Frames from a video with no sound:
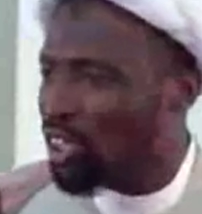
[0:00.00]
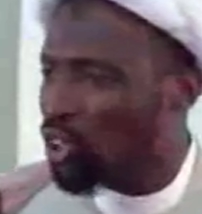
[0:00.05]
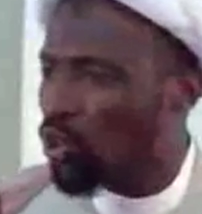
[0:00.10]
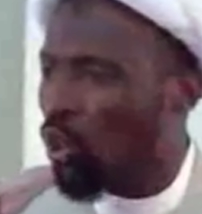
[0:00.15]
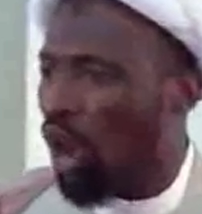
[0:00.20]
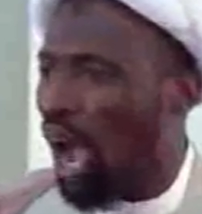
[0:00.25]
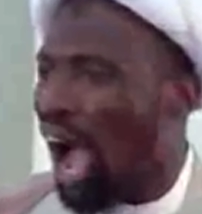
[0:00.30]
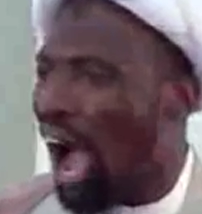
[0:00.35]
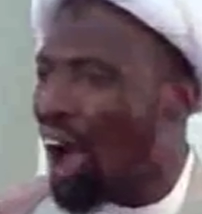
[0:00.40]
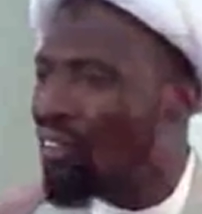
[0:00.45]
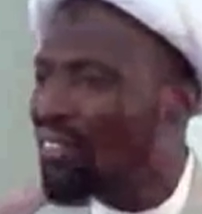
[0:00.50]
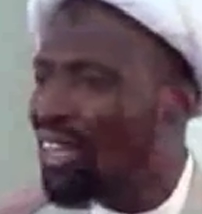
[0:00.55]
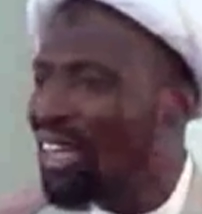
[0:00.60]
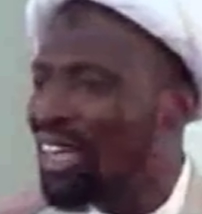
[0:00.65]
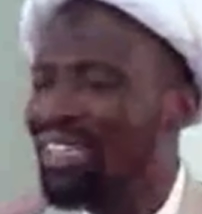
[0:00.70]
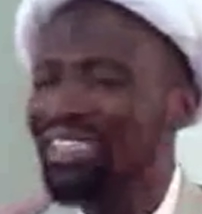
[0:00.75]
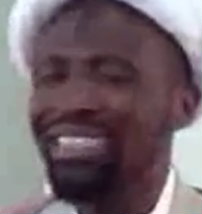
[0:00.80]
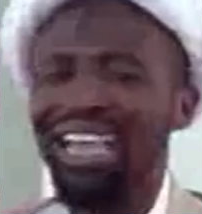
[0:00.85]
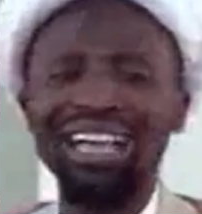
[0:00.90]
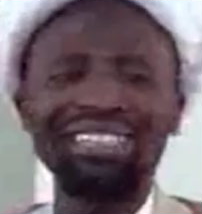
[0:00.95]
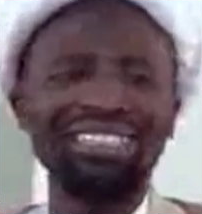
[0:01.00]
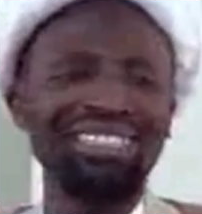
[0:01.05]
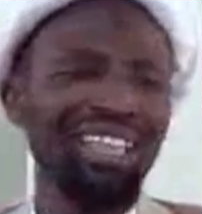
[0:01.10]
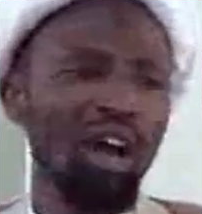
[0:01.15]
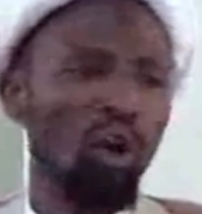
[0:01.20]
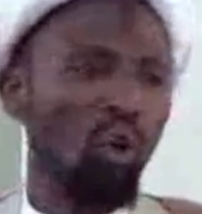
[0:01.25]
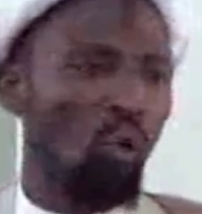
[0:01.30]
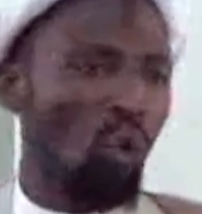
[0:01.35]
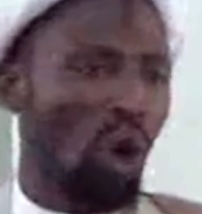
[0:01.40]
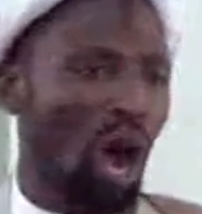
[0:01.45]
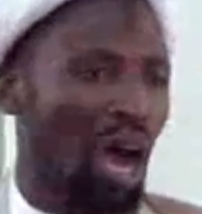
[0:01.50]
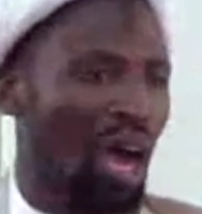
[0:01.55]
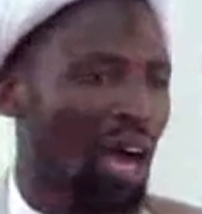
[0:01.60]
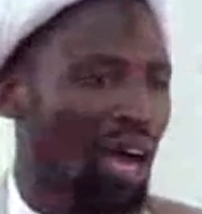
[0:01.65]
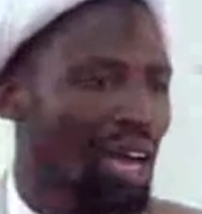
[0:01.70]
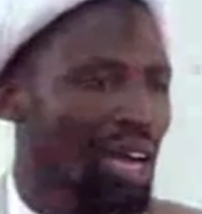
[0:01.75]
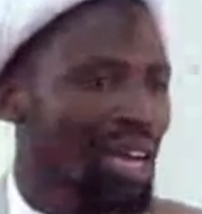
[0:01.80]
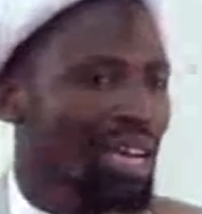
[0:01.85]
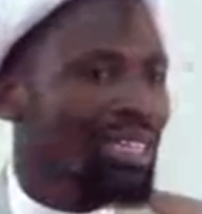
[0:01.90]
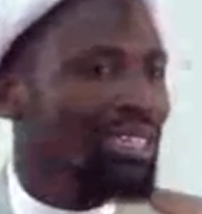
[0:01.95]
is to have that taqwa.